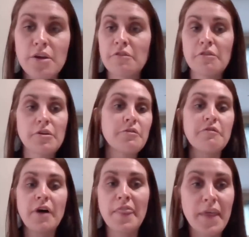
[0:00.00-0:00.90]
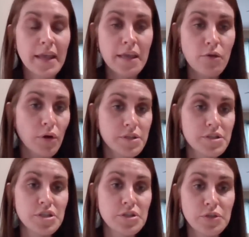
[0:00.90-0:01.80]
or fun thing he wants
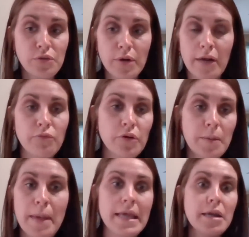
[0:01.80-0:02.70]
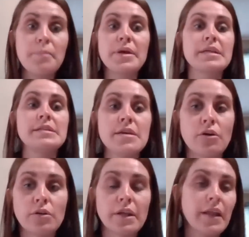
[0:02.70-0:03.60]
to do. And I really make it a big
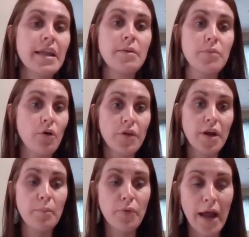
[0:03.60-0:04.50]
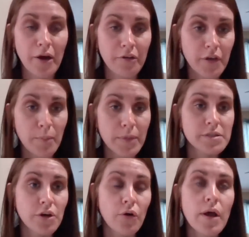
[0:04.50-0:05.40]
deal and let him know that I'm proud of him. And
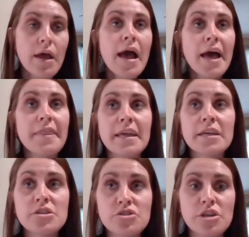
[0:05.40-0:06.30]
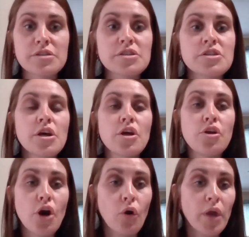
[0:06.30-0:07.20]
so I think it's just
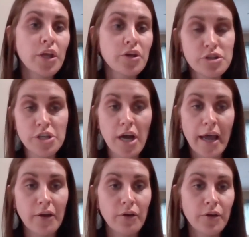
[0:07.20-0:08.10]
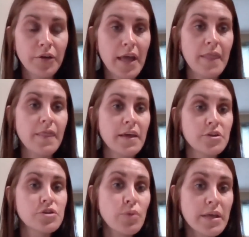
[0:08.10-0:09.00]
knowing your child and
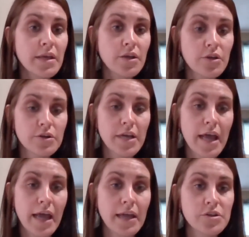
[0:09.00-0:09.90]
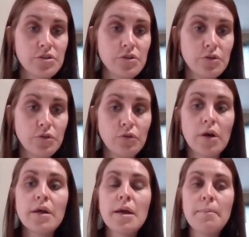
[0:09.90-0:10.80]
then tweaking your day to
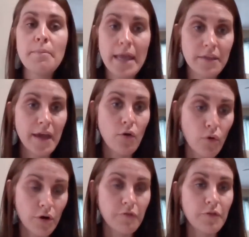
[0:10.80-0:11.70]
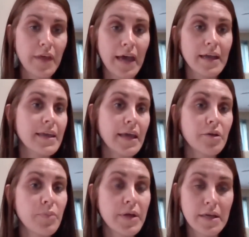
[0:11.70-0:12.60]
make that work for that kid,
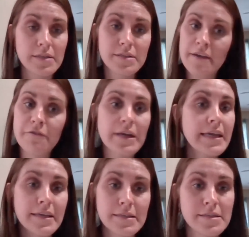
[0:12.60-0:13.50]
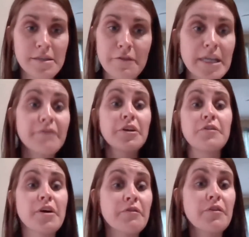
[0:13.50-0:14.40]
because every kid is different. Even if
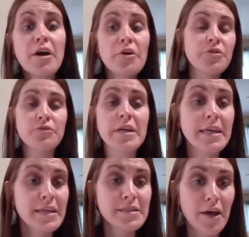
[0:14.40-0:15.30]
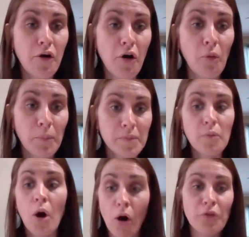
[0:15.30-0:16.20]
you have 3 kids at home,
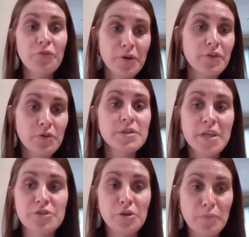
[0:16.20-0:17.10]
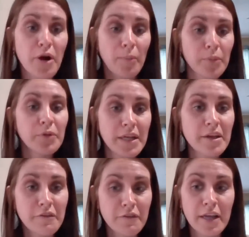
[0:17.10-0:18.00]
all 3 of those kids are probably
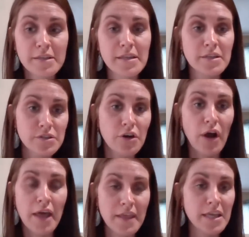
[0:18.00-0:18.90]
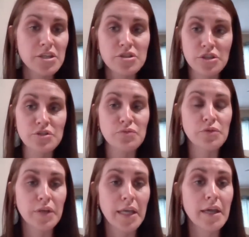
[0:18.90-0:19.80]
different. And so I think it's just
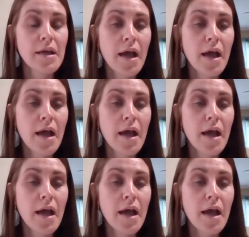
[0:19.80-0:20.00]
really